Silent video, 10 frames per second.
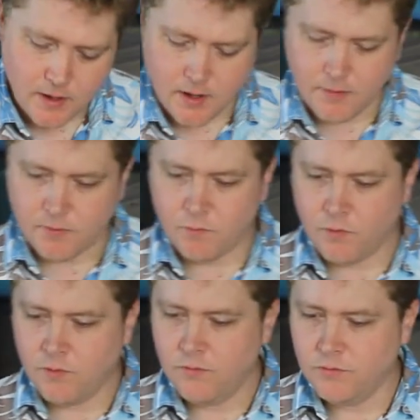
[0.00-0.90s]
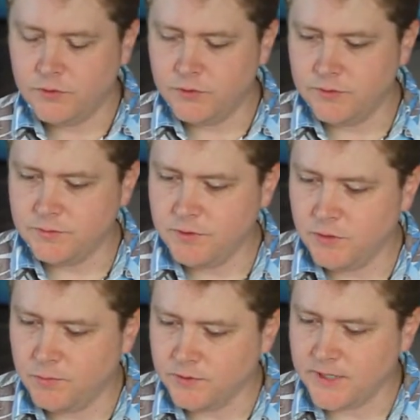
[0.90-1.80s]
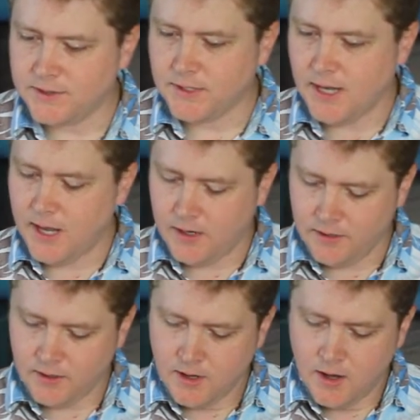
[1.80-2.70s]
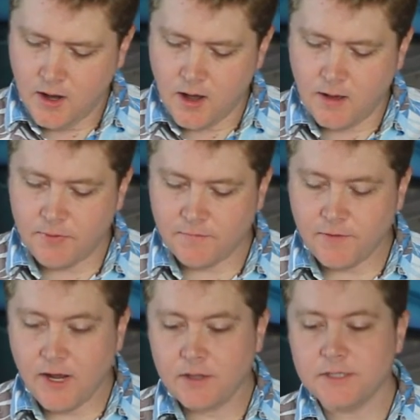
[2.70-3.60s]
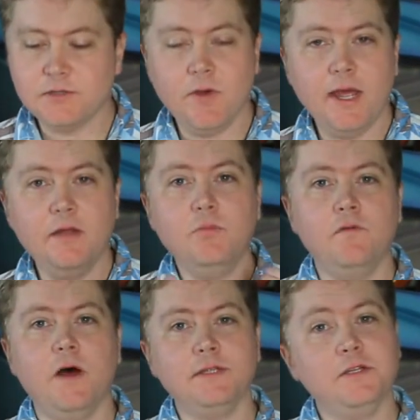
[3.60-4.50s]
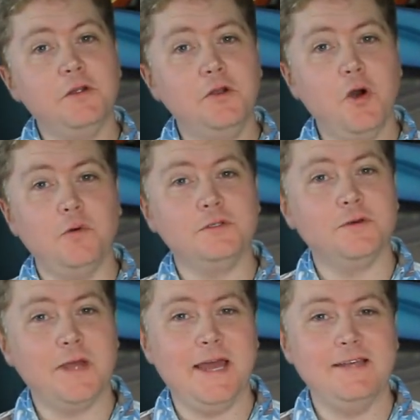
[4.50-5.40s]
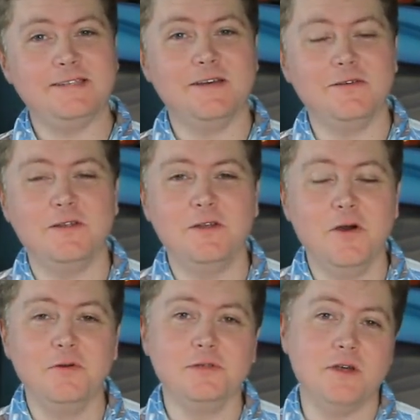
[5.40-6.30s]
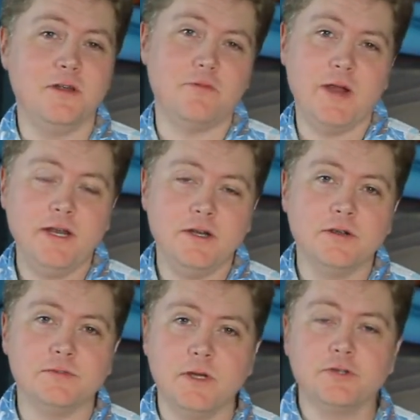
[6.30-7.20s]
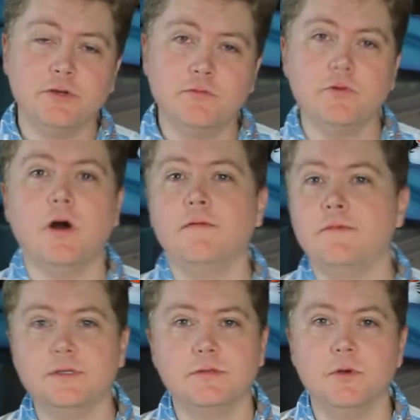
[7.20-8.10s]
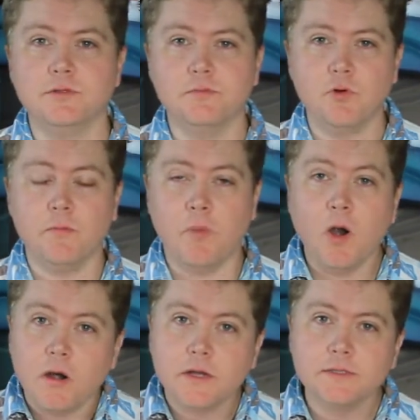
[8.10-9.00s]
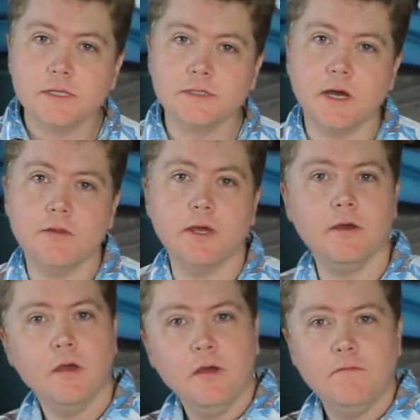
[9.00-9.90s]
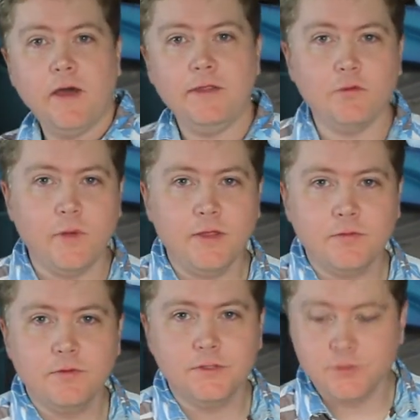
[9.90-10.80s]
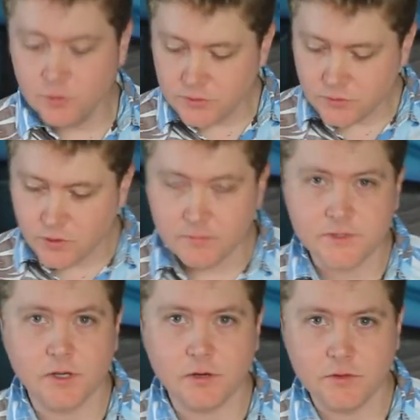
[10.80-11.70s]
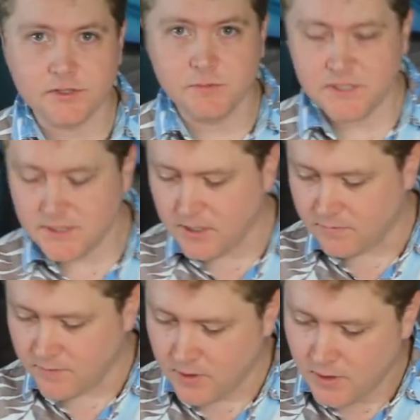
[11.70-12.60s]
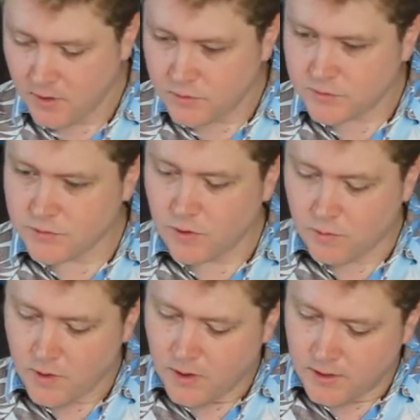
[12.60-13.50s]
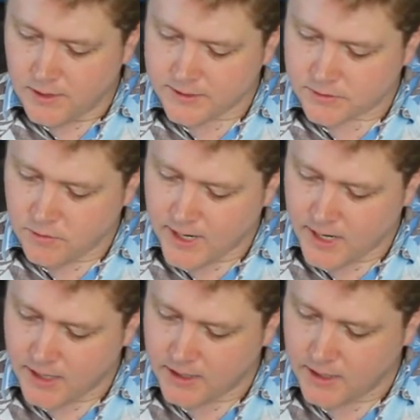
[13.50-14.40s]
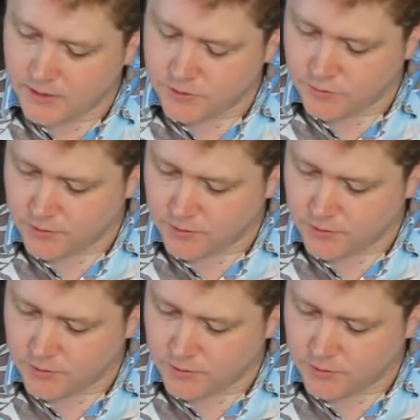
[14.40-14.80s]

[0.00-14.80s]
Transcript: and we'll do his pupils at the end. But for now, let's go ahead and move on to the nose, okay? So the nose on the reindeer, especially Rudolph, is the most important part because that's how they find their way through the snowstorms on Christmas Eve. So let's go ahead and do a